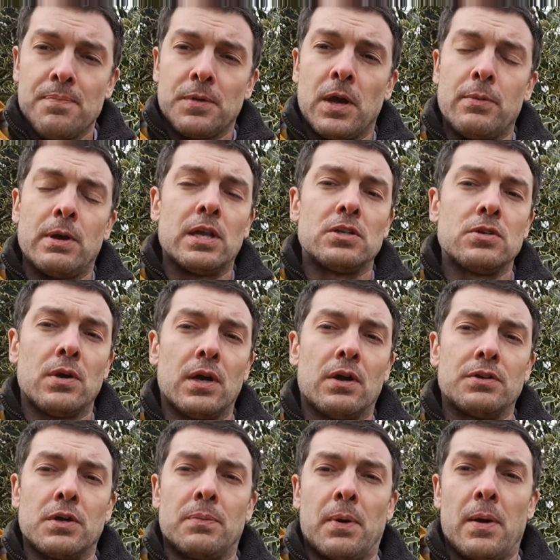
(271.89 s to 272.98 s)
um, and do it
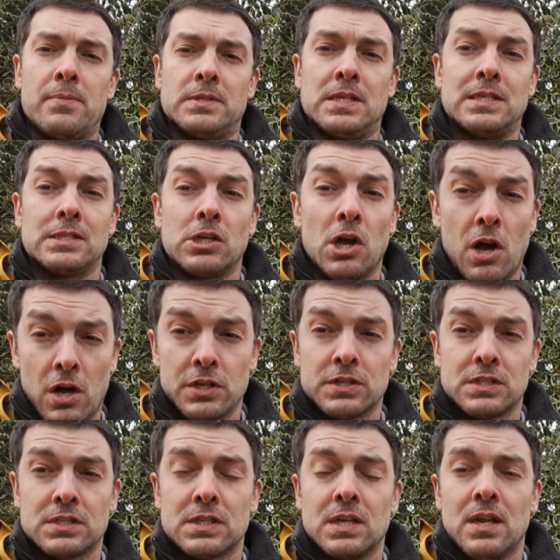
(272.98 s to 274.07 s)
on your premises
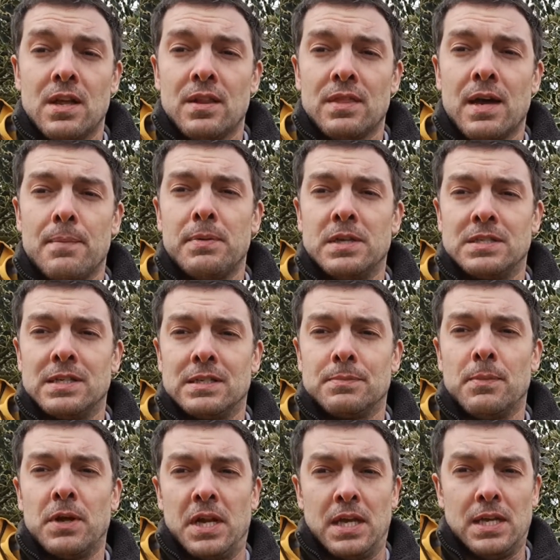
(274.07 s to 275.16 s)
costs that business
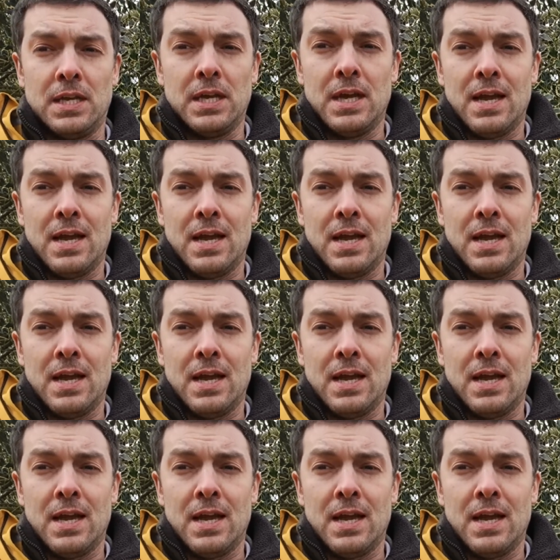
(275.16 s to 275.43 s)
money